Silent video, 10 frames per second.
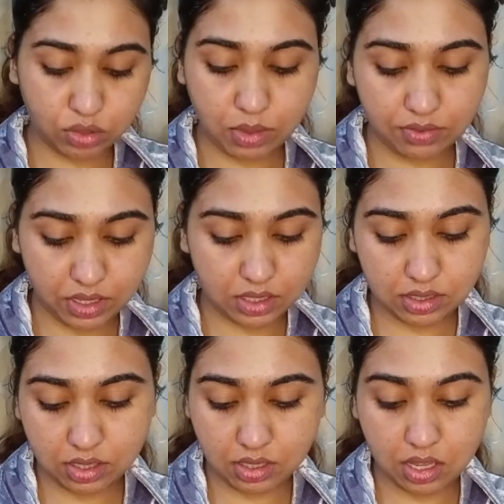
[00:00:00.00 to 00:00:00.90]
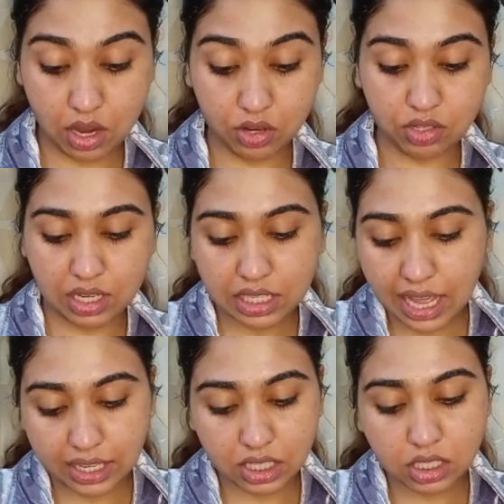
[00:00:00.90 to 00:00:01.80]
my face. Really
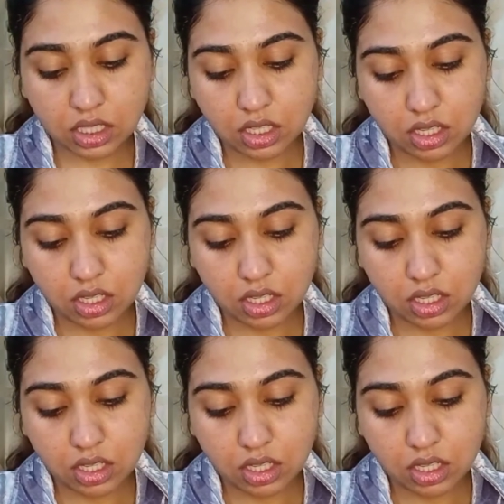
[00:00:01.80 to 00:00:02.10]
like it.